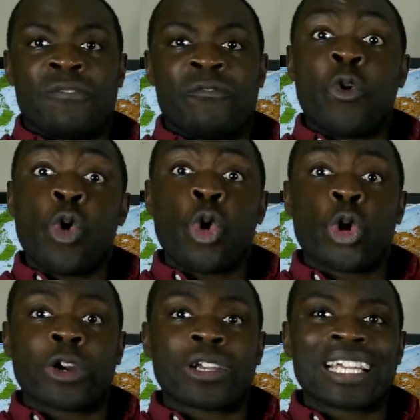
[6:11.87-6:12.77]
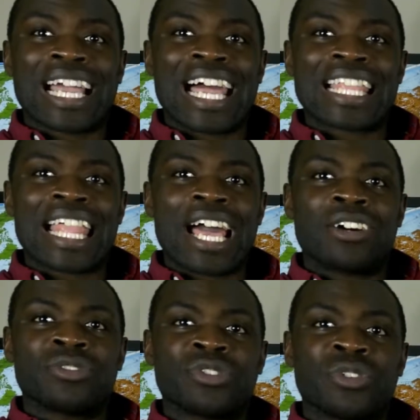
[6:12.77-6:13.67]
4,
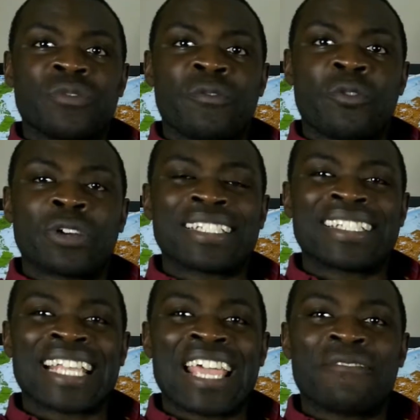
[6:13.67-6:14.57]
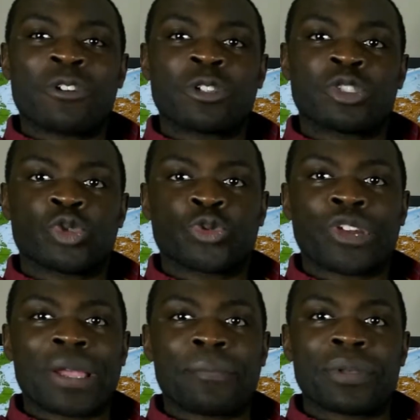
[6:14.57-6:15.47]
allows you for a safer trip.